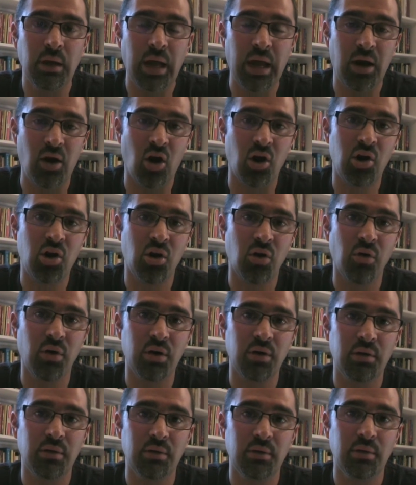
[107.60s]
and our
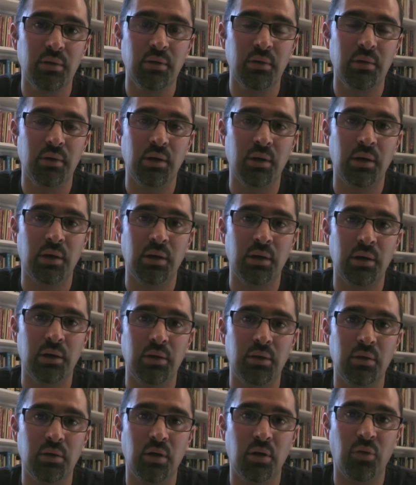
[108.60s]
current
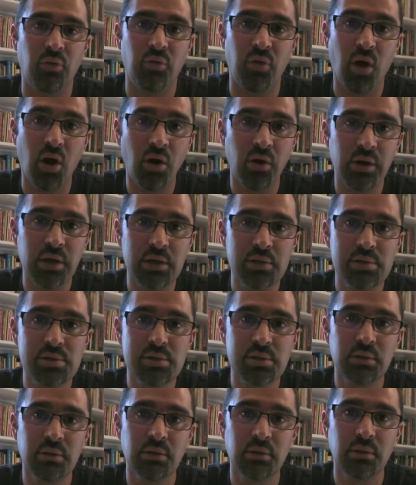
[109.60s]

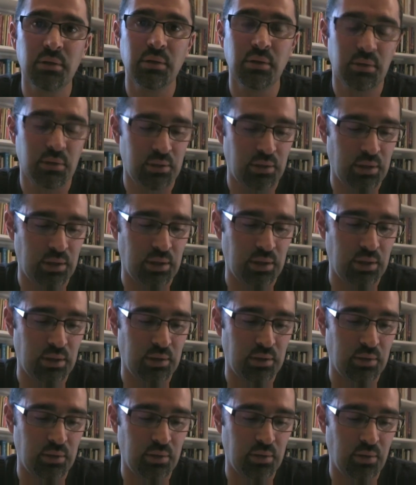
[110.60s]
authorities
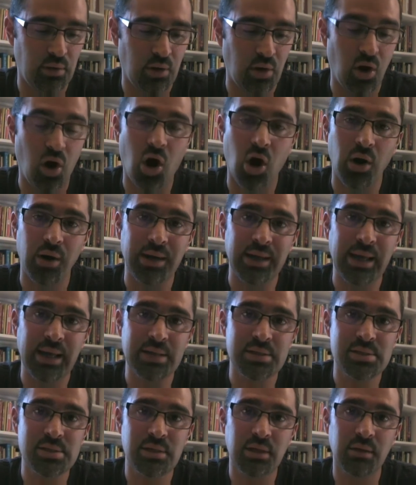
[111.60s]
are
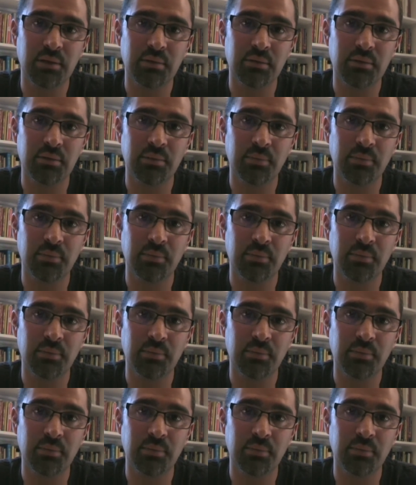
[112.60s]
against it,